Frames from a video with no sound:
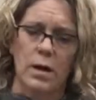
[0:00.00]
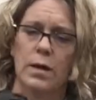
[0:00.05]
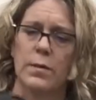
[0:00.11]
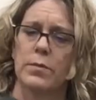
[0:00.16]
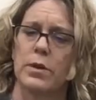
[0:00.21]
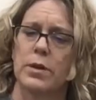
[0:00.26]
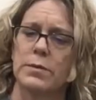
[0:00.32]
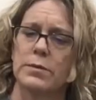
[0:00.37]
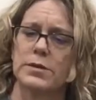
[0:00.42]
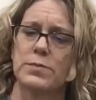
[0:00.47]

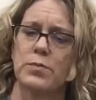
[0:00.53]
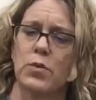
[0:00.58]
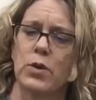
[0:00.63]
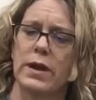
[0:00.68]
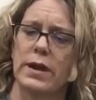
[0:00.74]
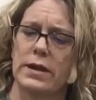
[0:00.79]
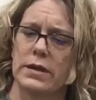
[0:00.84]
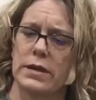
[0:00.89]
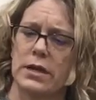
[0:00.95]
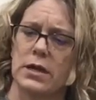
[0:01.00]
Pretty much
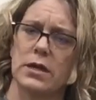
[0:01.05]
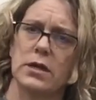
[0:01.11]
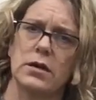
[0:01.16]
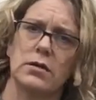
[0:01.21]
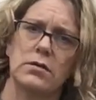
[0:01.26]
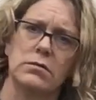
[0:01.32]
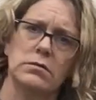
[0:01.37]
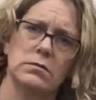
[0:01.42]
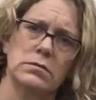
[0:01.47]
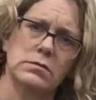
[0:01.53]
brand
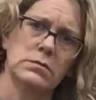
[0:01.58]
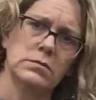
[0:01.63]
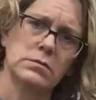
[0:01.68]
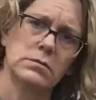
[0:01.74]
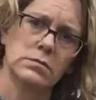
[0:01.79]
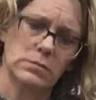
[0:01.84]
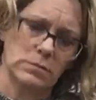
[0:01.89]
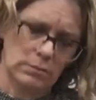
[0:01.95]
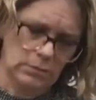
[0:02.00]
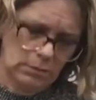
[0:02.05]

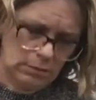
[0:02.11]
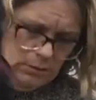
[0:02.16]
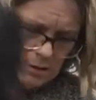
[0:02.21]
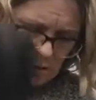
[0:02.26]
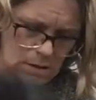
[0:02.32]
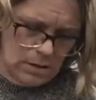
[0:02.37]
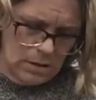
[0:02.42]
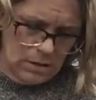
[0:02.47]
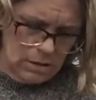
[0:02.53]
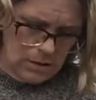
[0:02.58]

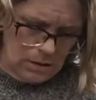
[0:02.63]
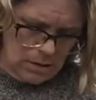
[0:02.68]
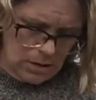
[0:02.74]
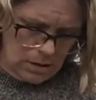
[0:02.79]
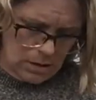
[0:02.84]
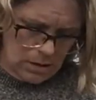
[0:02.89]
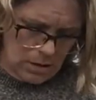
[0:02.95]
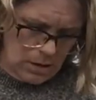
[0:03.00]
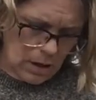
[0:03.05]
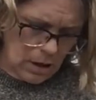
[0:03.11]
new.
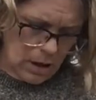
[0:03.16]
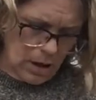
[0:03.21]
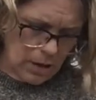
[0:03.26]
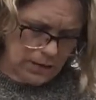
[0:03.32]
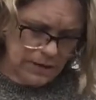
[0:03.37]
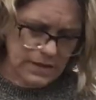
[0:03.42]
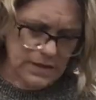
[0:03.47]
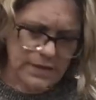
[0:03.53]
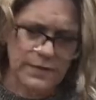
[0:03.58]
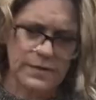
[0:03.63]
All
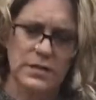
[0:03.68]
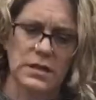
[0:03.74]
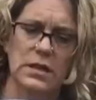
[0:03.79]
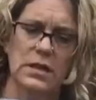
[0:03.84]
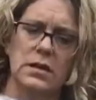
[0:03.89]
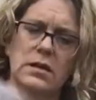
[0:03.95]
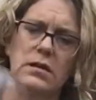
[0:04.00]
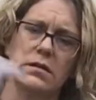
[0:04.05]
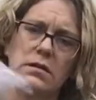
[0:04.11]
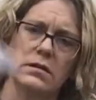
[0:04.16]
the stuff is
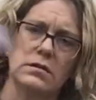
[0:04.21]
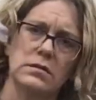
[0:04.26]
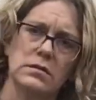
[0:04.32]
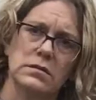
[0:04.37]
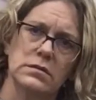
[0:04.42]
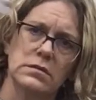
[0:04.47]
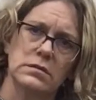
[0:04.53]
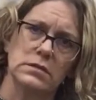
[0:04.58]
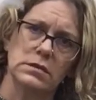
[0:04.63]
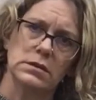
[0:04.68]
here
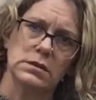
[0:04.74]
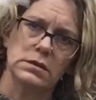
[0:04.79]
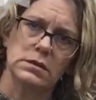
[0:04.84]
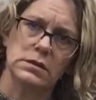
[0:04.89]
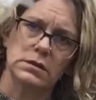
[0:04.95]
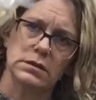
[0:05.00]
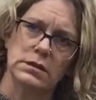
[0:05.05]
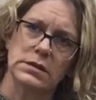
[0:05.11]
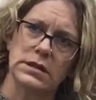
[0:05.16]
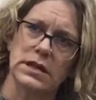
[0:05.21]

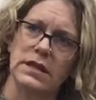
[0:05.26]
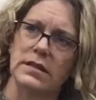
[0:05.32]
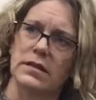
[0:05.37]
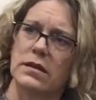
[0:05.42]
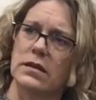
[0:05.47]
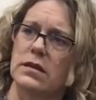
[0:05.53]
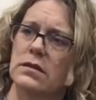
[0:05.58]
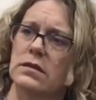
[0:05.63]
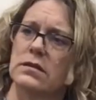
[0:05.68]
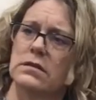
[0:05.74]
to take
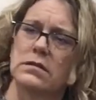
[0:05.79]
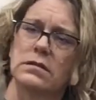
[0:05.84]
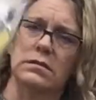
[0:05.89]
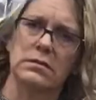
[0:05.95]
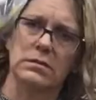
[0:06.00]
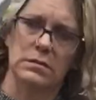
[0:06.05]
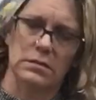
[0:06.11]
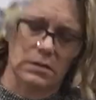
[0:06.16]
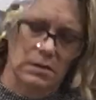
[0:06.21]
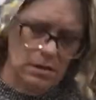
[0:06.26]
the
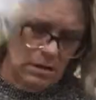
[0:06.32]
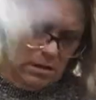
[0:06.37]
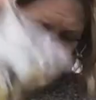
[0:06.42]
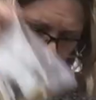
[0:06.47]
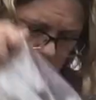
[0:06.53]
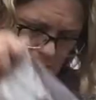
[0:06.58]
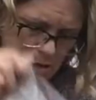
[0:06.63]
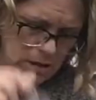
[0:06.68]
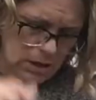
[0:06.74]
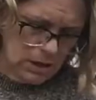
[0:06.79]

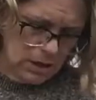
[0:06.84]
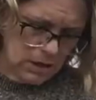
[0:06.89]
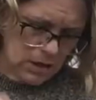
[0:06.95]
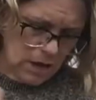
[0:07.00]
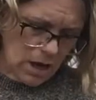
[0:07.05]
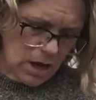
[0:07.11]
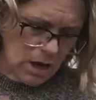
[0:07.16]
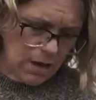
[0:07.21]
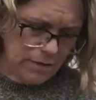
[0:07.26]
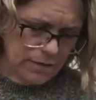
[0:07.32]
things
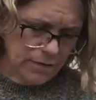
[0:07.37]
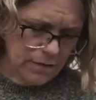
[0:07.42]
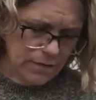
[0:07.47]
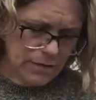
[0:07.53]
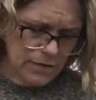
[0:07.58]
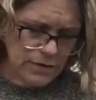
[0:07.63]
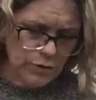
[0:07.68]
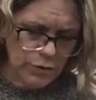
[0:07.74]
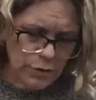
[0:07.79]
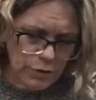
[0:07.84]
off.
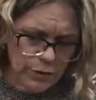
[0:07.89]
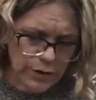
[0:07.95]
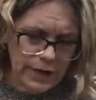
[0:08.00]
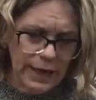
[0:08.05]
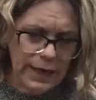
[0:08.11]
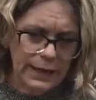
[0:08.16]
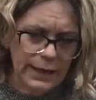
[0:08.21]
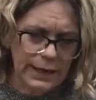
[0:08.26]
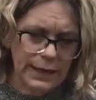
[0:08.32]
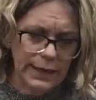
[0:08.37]
These are
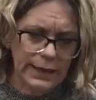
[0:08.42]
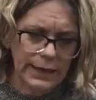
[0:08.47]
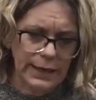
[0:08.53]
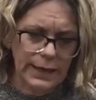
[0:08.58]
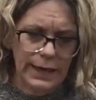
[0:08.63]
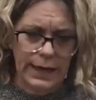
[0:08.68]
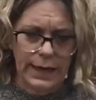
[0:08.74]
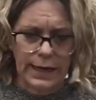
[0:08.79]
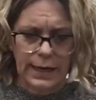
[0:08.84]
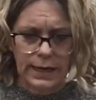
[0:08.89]

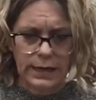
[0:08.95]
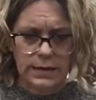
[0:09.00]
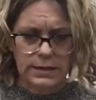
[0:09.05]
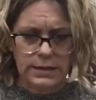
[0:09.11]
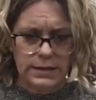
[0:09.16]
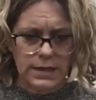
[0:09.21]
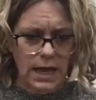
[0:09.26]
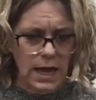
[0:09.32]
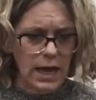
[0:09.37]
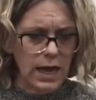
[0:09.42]
$38.99,
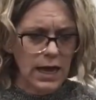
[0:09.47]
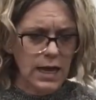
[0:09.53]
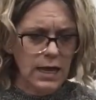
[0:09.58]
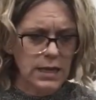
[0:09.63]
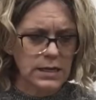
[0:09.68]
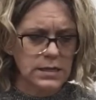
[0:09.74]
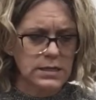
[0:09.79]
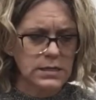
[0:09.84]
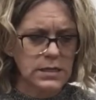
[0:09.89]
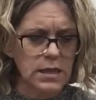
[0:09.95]

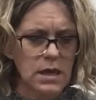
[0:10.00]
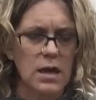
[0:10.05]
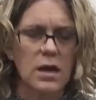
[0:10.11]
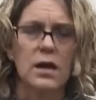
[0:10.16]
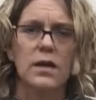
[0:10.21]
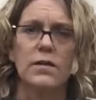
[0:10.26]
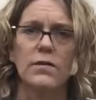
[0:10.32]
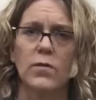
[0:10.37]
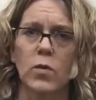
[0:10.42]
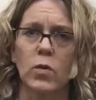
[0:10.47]
size
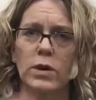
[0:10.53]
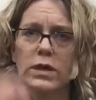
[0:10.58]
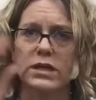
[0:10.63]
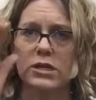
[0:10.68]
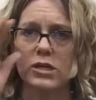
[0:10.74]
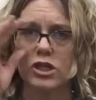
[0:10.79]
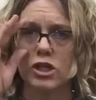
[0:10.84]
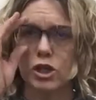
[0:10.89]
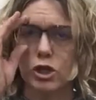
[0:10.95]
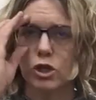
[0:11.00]

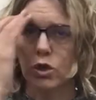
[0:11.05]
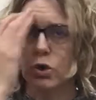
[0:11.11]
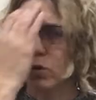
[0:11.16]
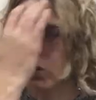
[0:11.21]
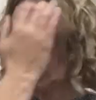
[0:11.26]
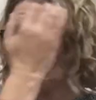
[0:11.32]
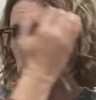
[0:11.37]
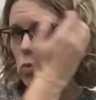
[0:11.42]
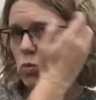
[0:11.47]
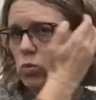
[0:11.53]
42.
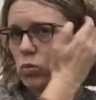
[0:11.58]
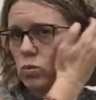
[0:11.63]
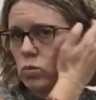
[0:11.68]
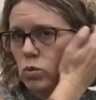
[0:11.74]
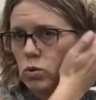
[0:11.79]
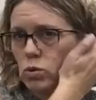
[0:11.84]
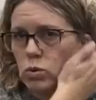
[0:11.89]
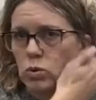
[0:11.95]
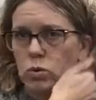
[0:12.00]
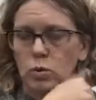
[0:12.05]

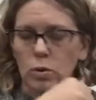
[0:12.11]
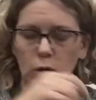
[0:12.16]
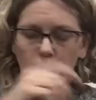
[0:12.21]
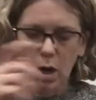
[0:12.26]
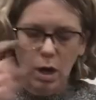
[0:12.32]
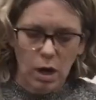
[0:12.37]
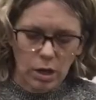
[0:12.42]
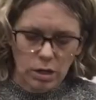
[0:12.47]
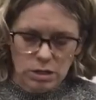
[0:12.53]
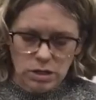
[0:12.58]

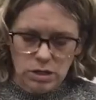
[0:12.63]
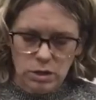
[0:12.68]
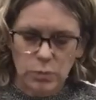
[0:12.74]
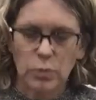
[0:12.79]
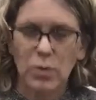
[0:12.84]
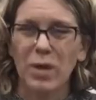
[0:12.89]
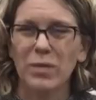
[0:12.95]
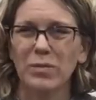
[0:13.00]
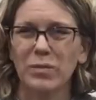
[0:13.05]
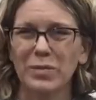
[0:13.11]
Also
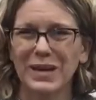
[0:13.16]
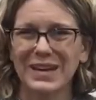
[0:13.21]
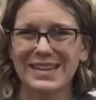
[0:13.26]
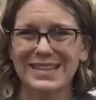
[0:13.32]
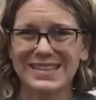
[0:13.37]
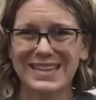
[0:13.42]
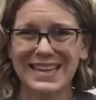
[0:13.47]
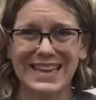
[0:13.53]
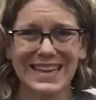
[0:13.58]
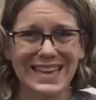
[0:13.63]
probably a
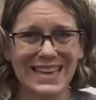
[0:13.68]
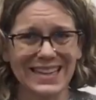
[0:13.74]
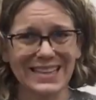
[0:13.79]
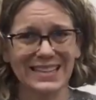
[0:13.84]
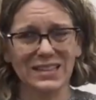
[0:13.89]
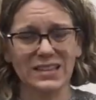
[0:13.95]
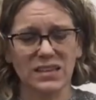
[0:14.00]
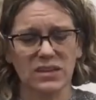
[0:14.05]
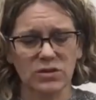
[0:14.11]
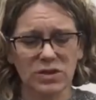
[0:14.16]

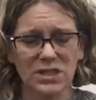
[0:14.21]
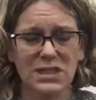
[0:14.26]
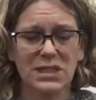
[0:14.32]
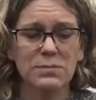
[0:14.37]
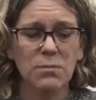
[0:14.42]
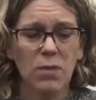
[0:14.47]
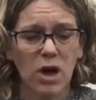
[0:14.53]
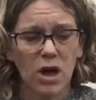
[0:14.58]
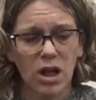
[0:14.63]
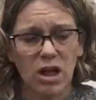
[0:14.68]
10. They're
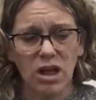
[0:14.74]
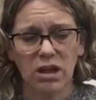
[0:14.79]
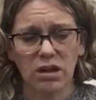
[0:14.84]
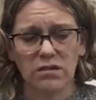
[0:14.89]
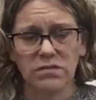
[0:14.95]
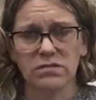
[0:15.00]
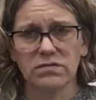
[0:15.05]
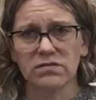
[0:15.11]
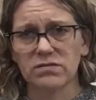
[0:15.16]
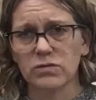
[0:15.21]
small
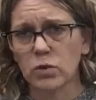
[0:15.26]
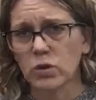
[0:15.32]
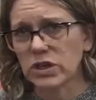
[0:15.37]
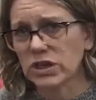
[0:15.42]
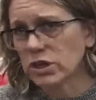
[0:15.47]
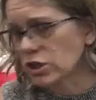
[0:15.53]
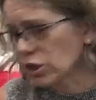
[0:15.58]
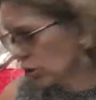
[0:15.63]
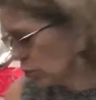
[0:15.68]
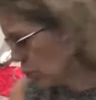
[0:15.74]
42.